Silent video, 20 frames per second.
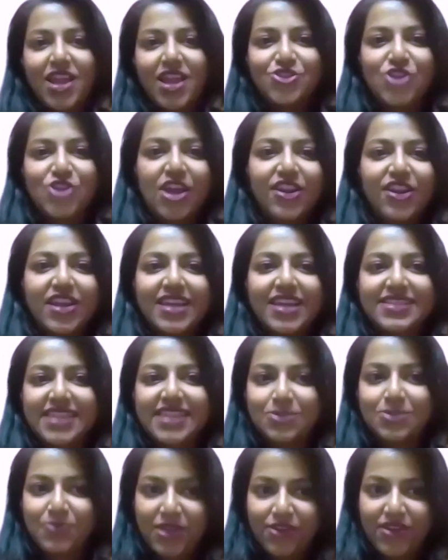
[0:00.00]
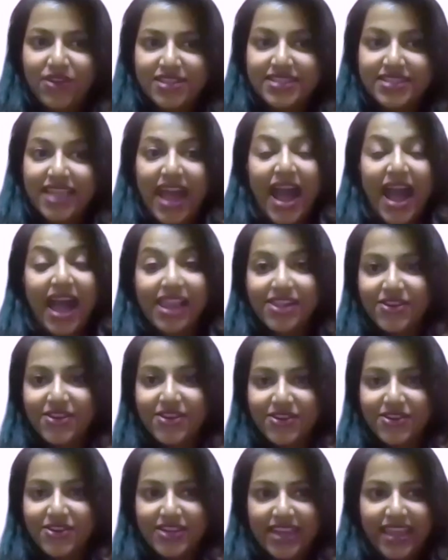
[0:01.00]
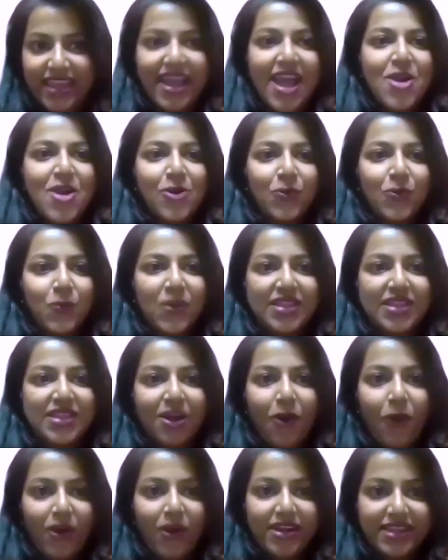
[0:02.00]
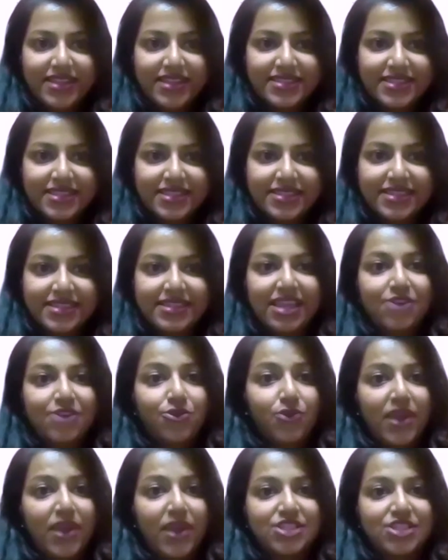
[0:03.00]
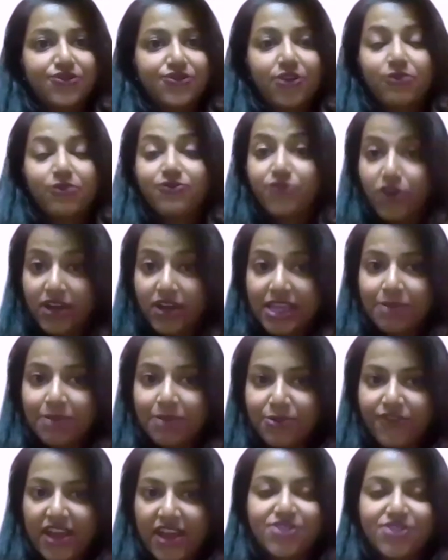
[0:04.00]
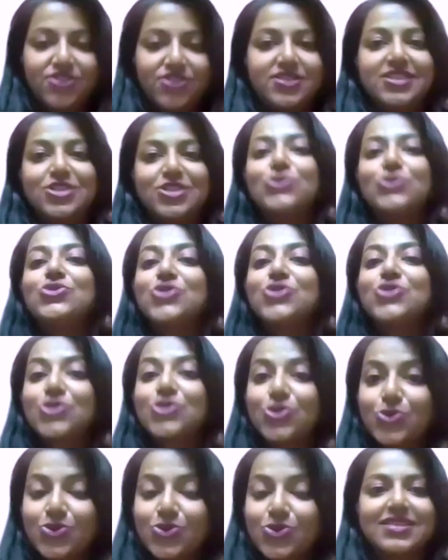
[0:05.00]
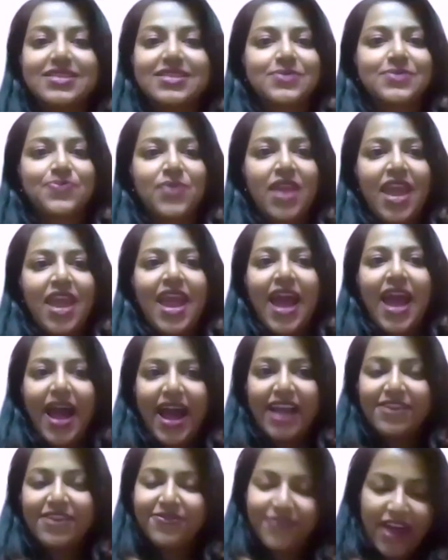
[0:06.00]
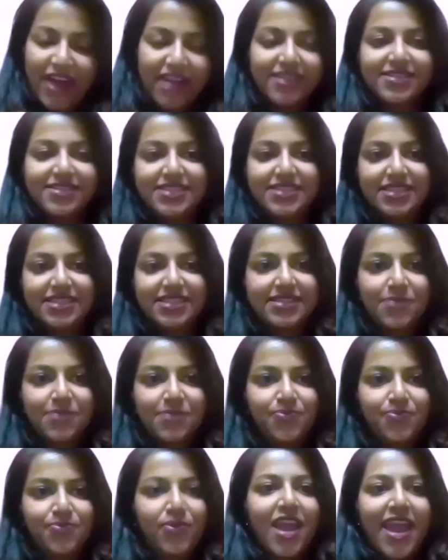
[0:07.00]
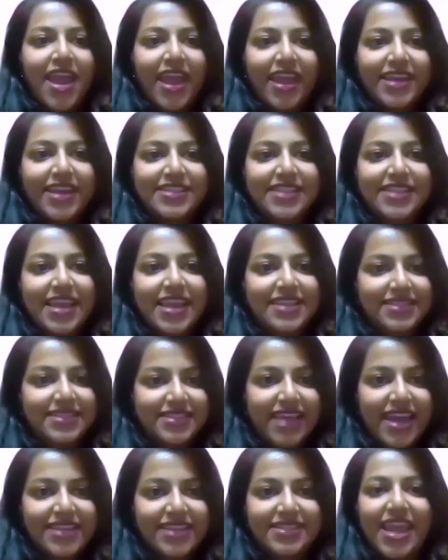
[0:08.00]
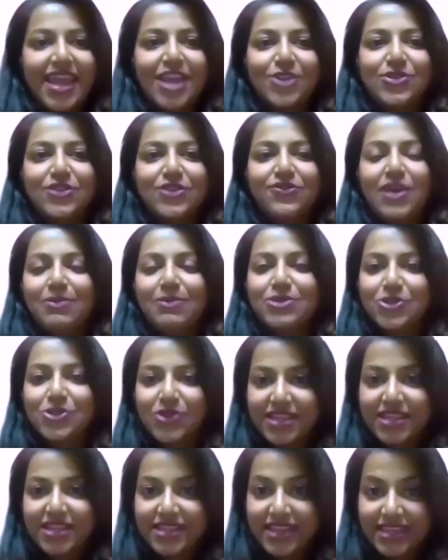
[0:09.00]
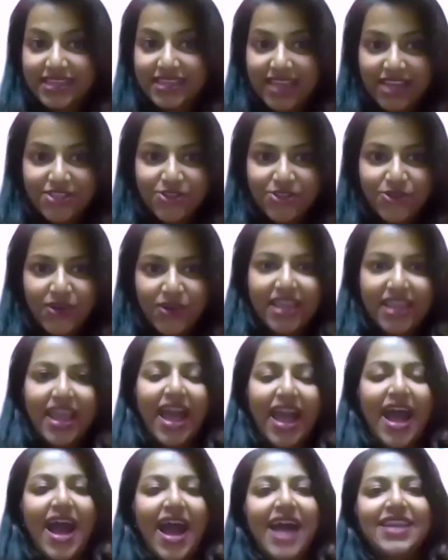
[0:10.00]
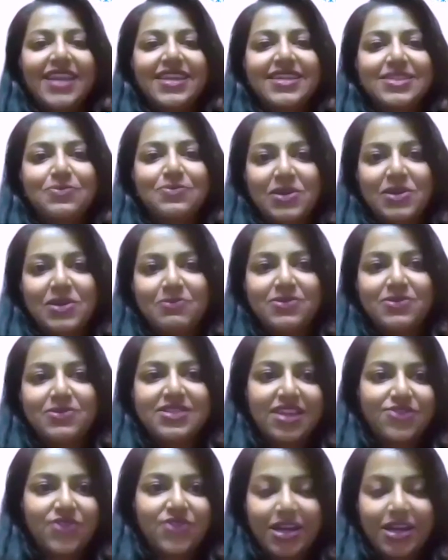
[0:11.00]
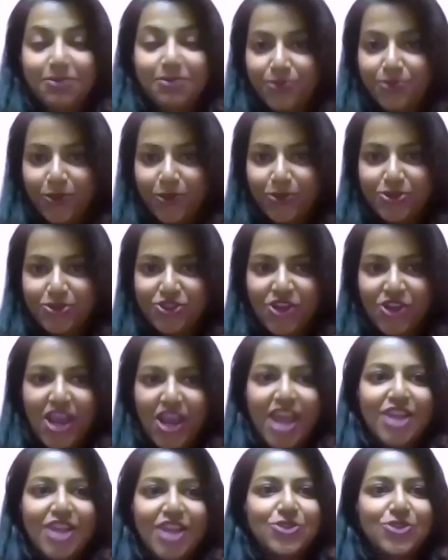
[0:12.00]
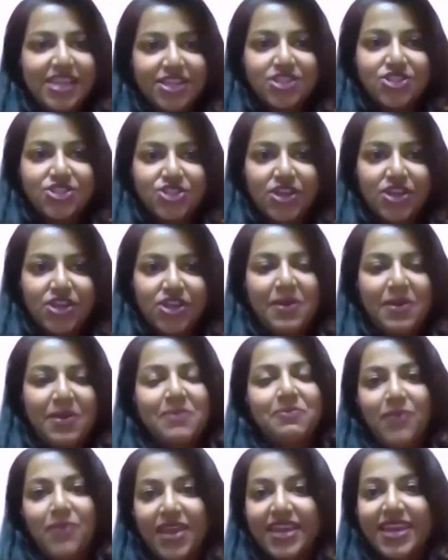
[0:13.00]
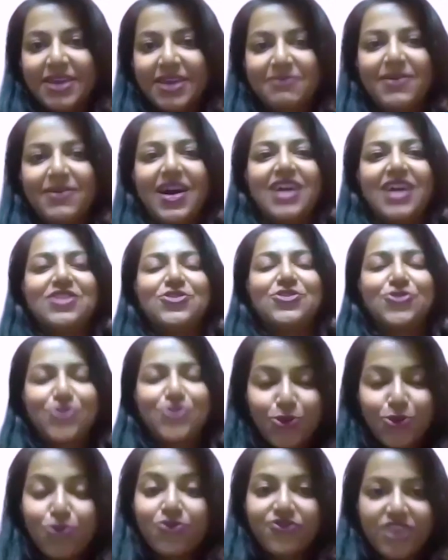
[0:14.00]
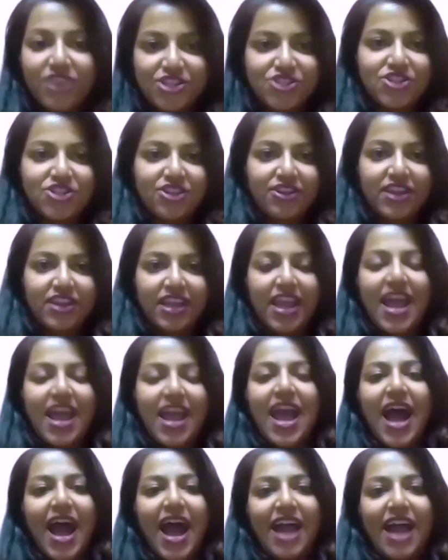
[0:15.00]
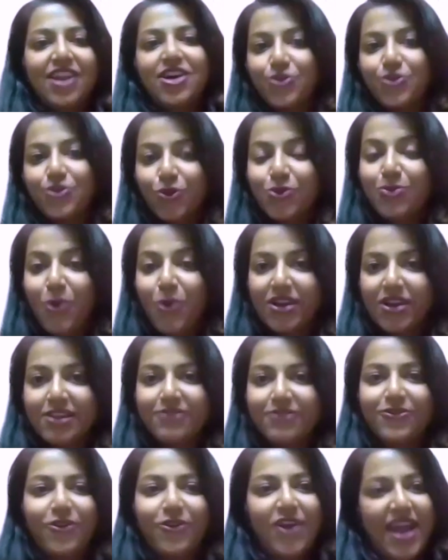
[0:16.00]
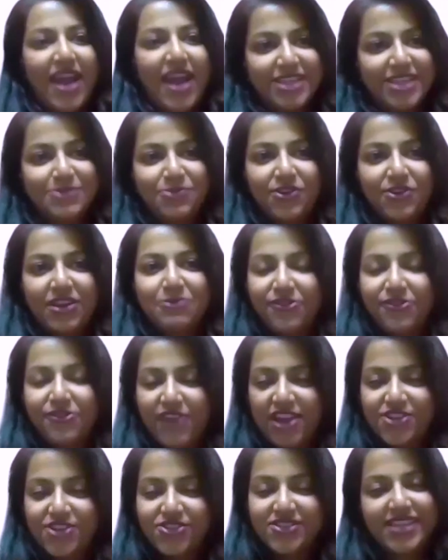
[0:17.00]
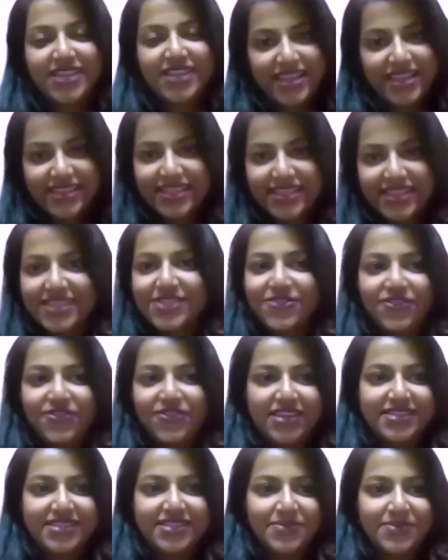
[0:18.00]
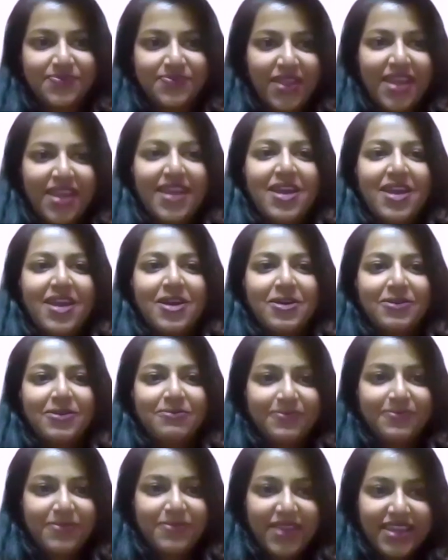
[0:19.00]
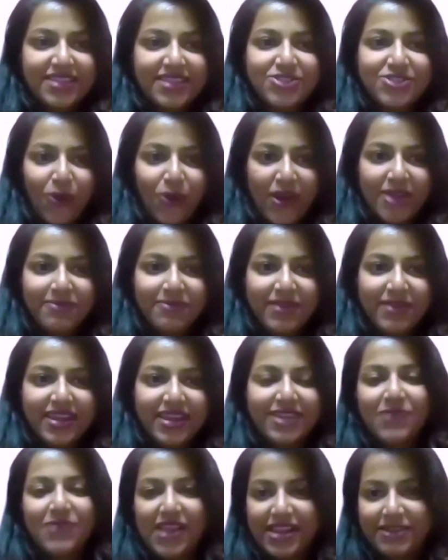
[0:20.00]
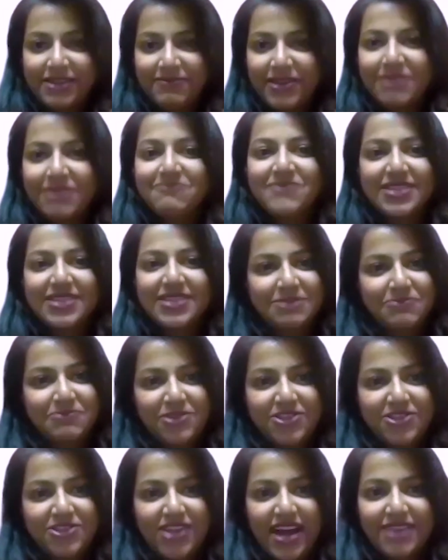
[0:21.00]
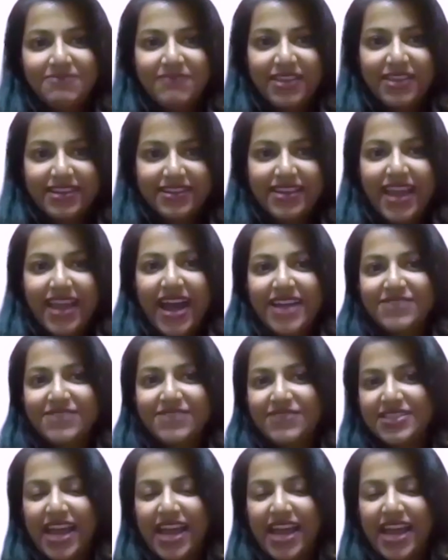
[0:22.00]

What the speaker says: sharing his experience and learning with audiences that range from working professionals to students and faculties. His insights into the pharmaceutical industry and his people-centric approach to leadership make him a true visionary and a role model for aspiring professionals in this field. Please join me in welcoming Mr. Prashant Menon as we